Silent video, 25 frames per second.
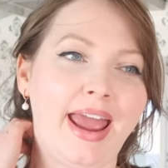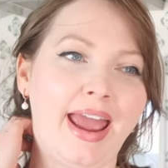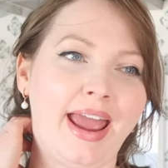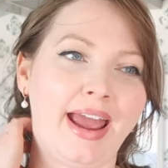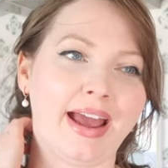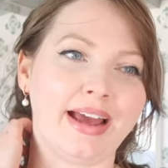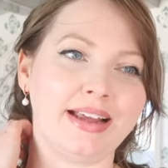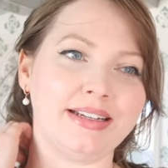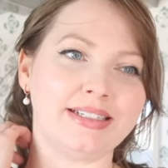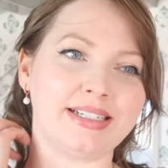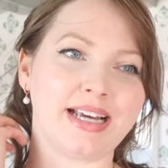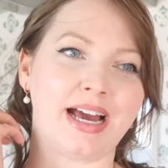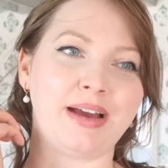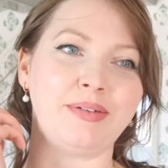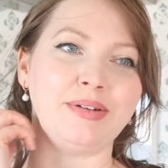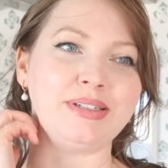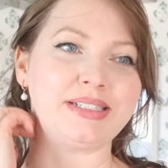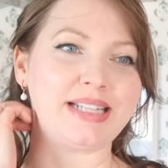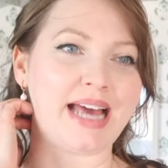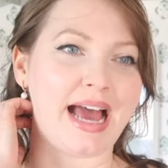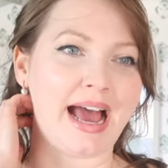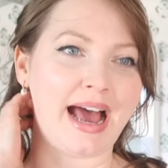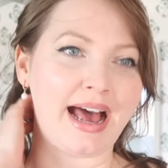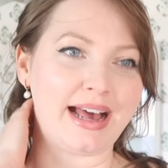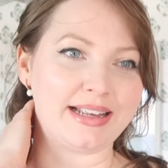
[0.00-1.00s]
And I
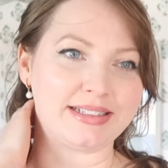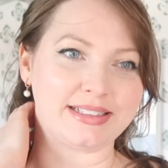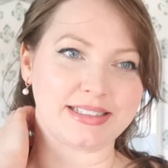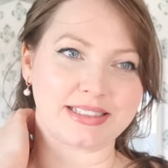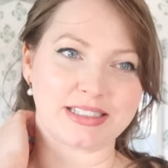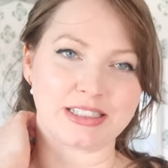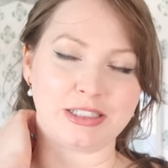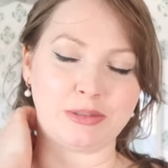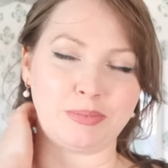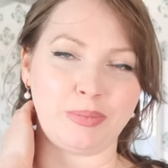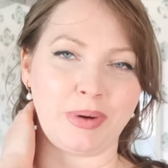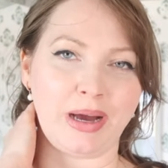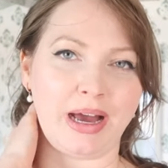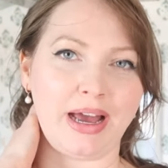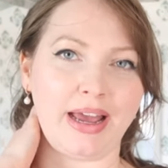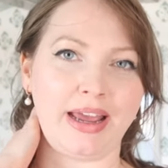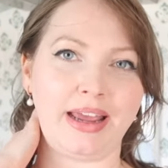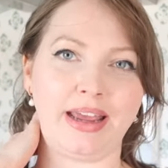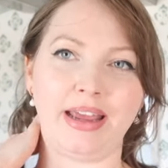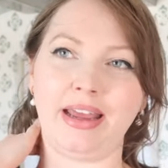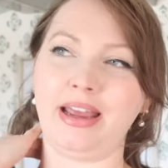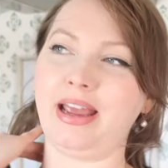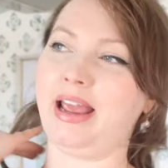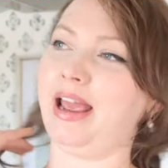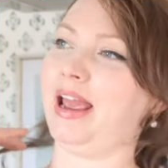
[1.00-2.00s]
was asked
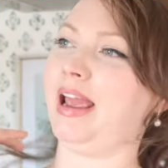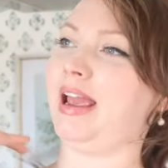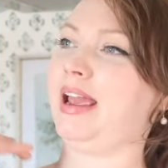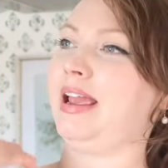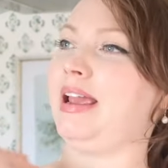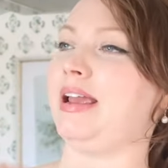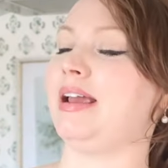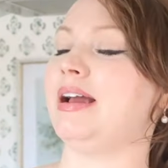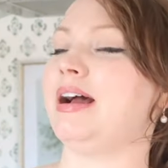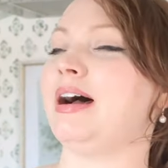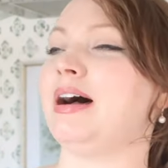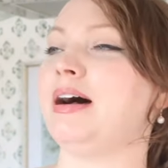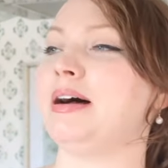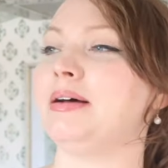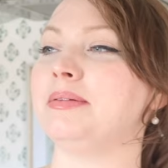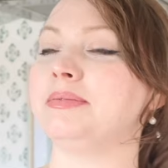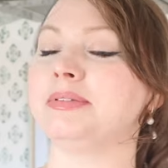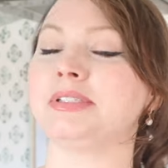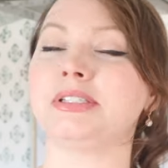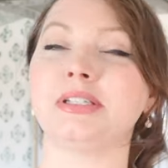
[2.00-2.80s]
by a um,